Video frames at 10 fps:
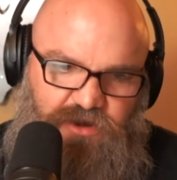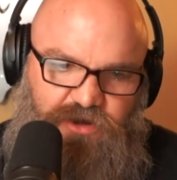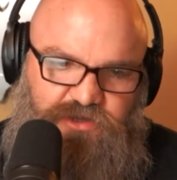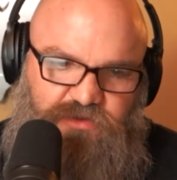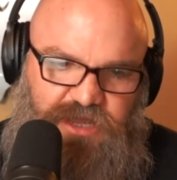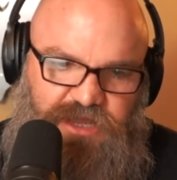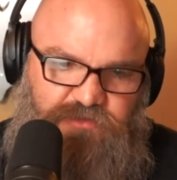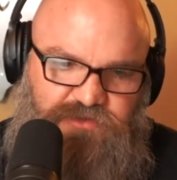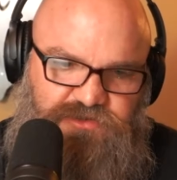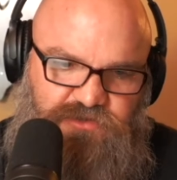Are you
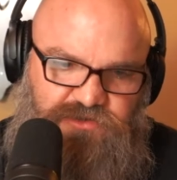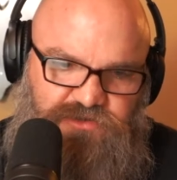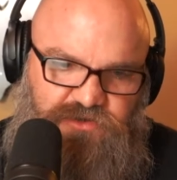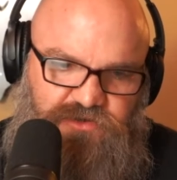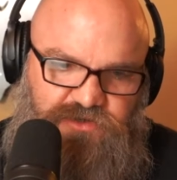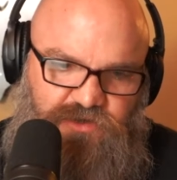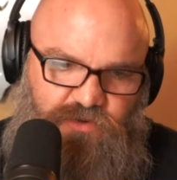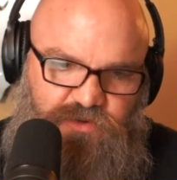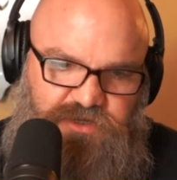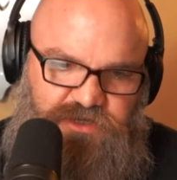able to endure the
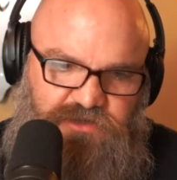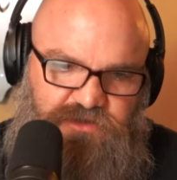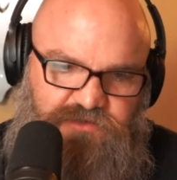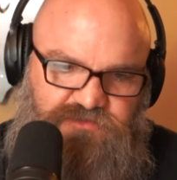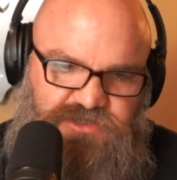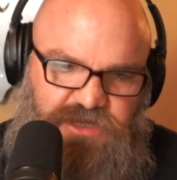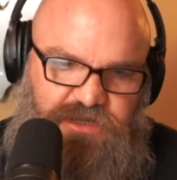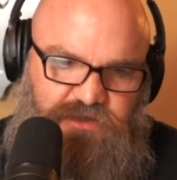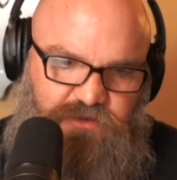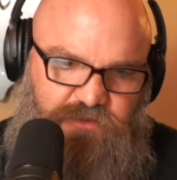ordeal of
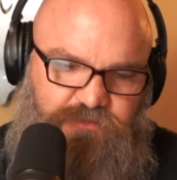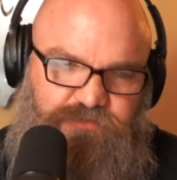jail?